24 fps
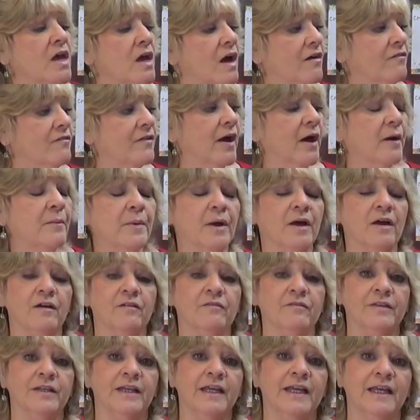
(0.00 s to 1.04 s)
I've got my
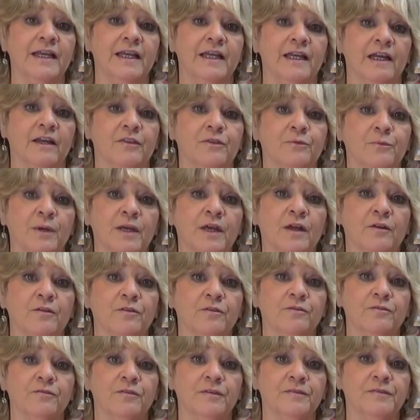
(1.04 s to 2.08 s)
oven heating at
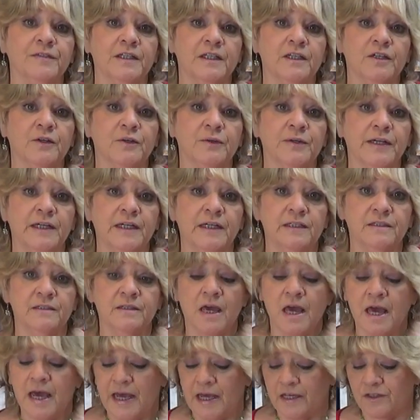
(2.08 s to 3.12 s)
350 degrees.